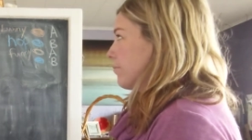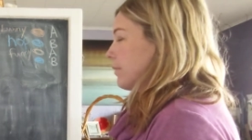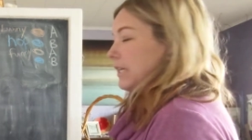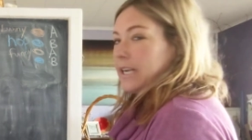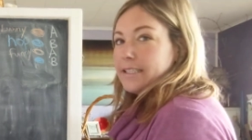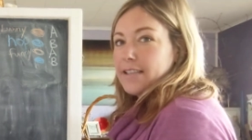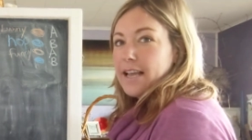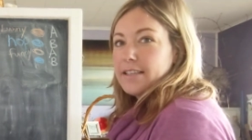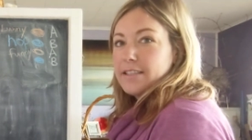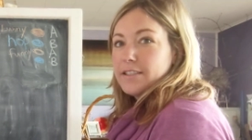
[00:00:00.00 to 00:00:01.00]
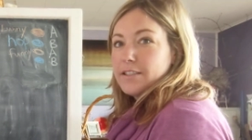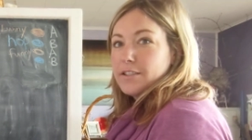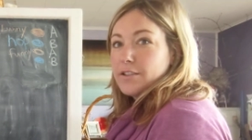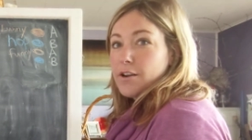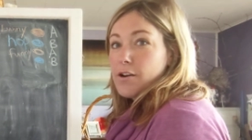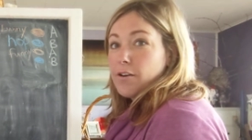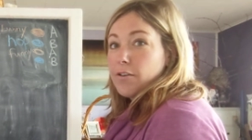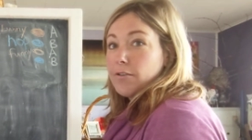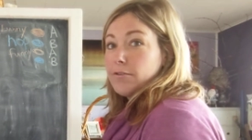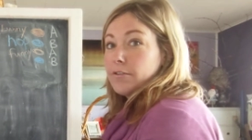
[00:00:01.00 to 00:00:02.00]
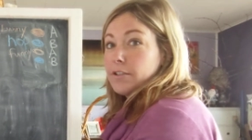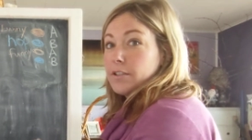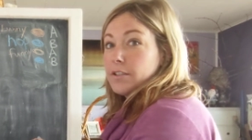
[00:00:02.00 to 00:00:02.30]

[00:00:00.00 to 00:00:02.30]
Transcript: but I said, don't